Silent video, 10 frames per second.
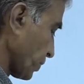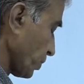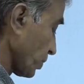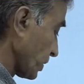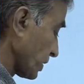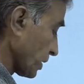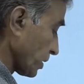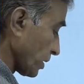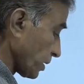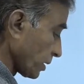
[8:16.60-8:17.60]
so these are
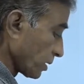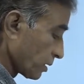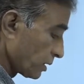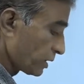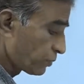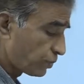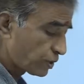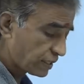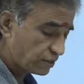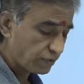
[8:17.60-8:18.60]
all these
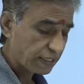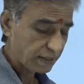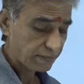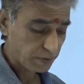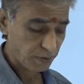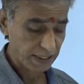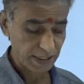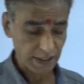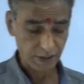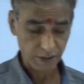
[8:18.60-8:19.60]
models what I am doing
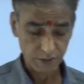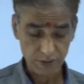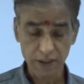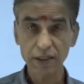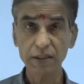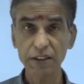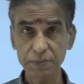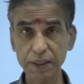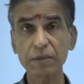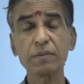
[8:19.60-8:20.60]
now, this
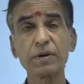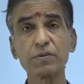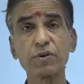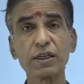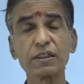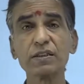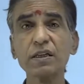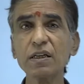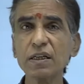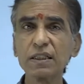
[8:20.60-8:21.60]
problem onwards,
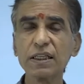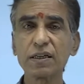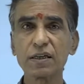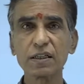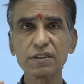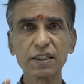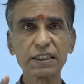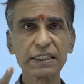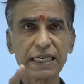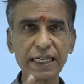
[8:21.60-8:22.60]
they are asked
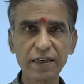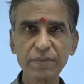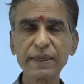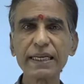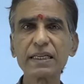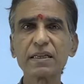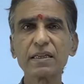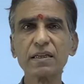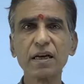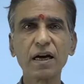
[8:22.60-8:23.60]
in JEE Main
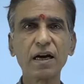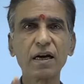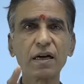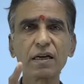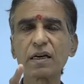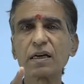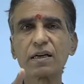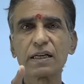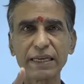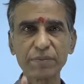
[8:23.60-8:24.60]

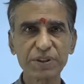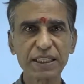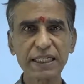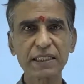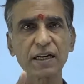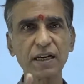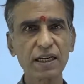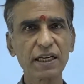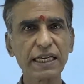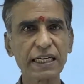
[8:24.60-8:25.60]
or MSET or
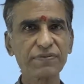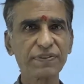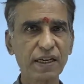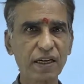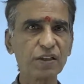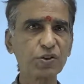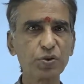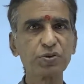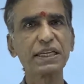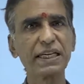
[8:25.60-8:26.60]
NEET for last
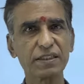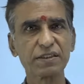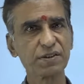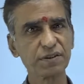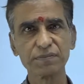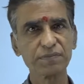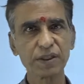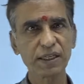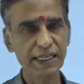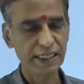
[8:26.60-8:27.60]
2-3 years,
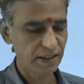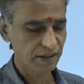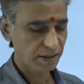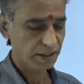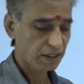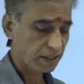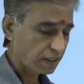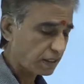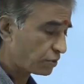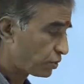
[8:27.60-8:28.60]
right? These are all
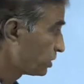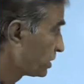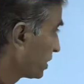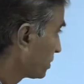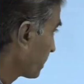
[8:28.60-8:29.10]
last 2-3 years